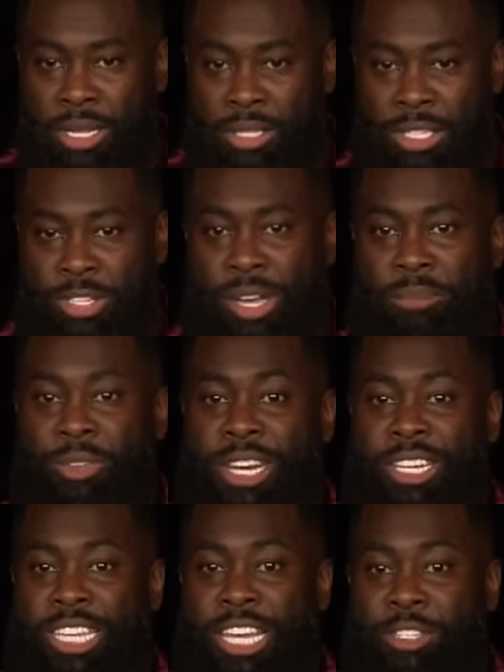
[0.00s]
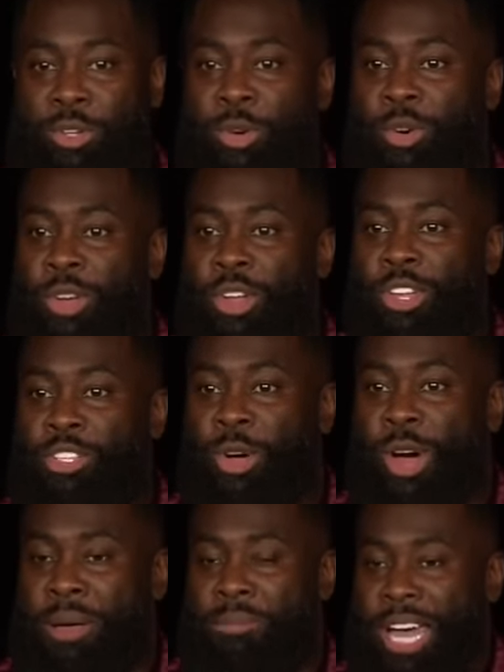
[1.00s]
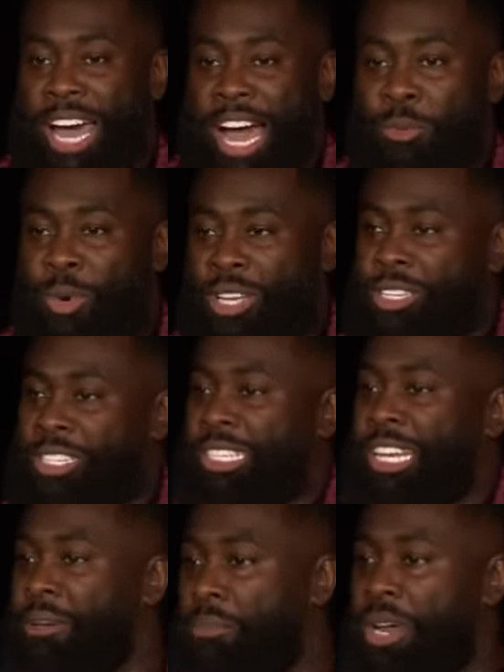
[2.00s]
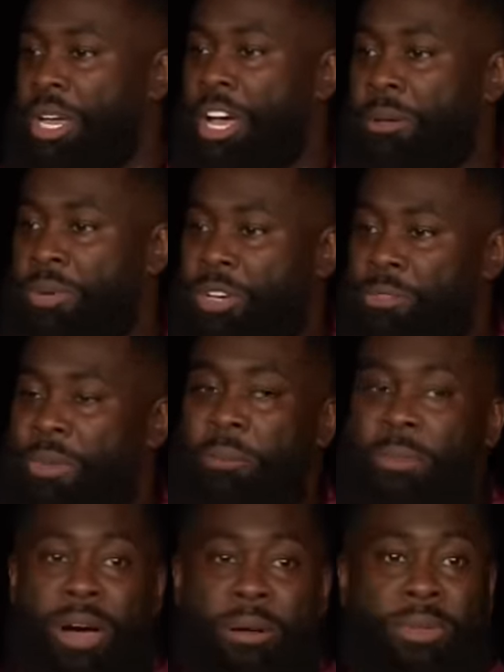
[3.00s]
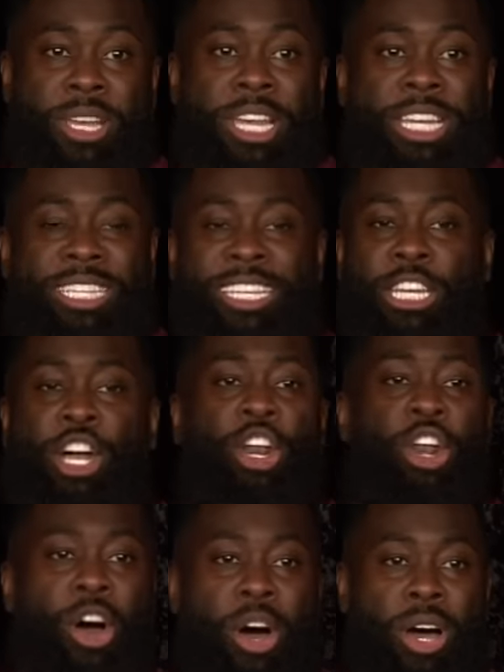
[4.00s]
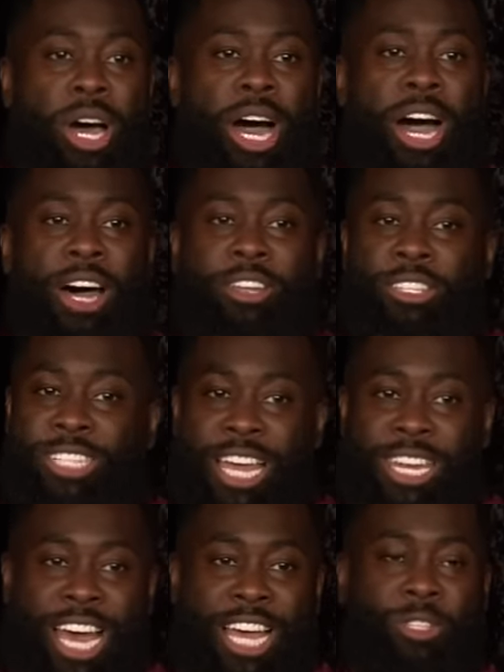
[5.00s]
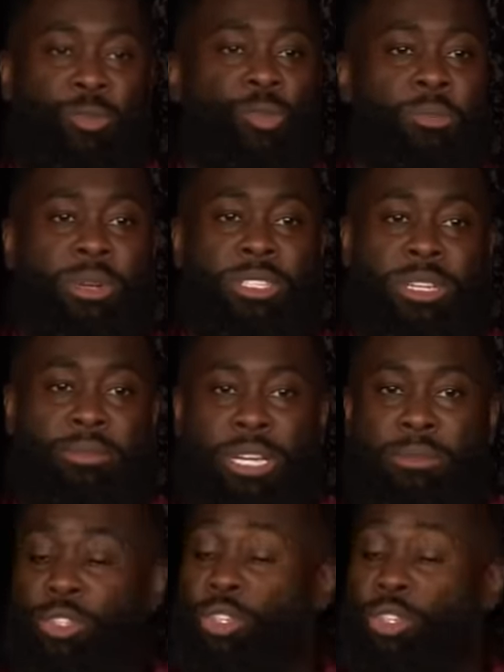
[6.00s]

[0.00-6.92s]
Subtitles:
you see what I'm trying to say? So I wanted to celebrate her because my mum did a lot. I understand that as a woman, sometimes